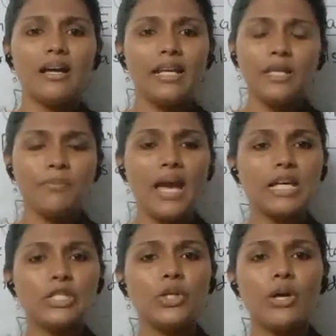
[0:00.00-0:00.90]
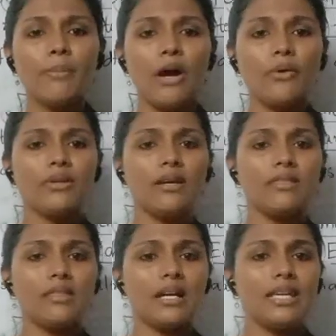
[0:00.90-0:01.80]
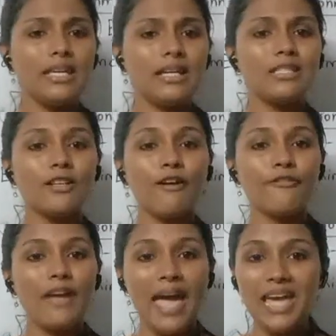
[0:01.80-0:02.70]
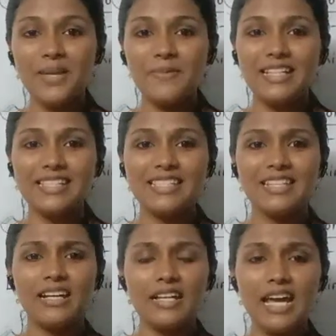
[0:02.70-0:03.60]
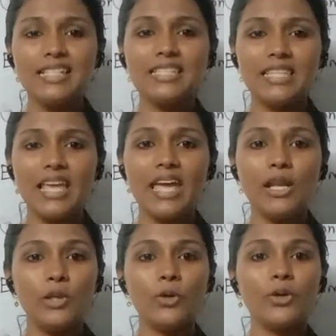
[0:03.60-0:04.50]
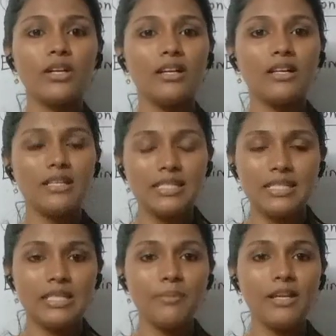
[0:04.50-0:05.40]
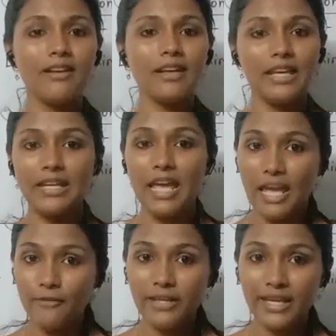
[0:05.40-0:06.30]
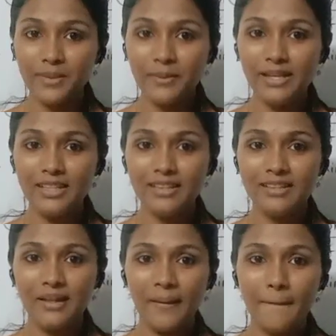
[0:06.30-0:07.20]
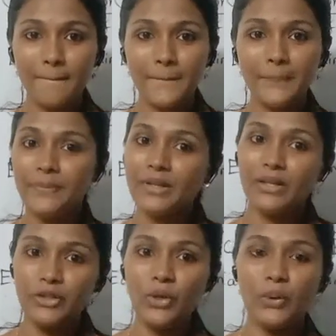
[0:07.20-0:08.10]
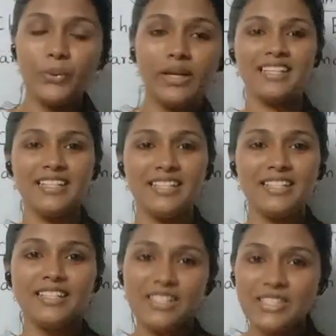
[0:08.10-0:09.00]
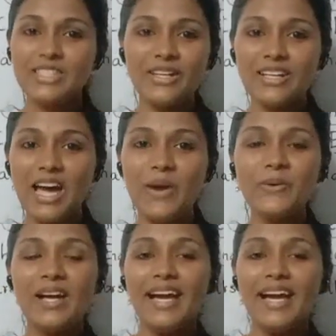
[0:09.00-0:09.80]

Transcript: let me ask you about the ears of animals. Does they look similar in every animal? No. So now